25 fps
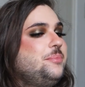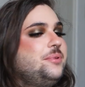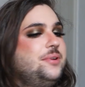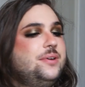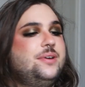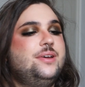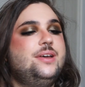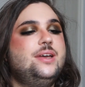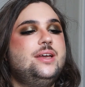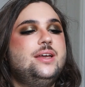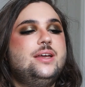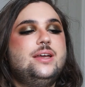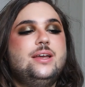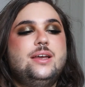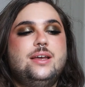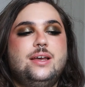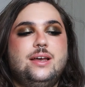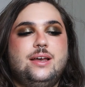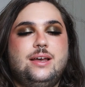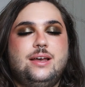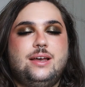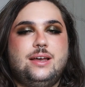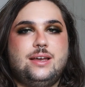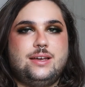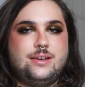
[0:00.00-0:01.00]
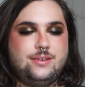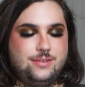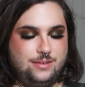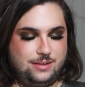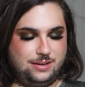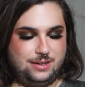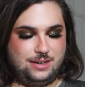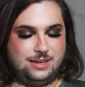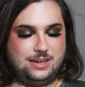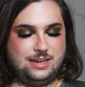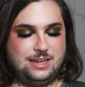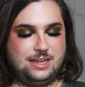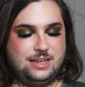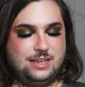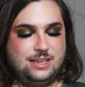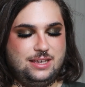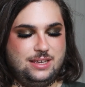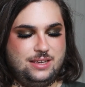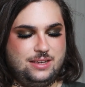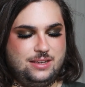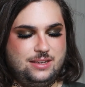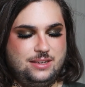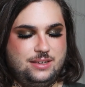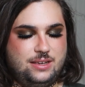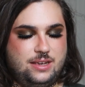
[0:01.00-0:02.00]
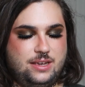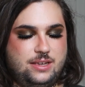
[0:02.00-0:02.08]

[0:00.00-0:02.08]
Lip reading: but I kinda like it.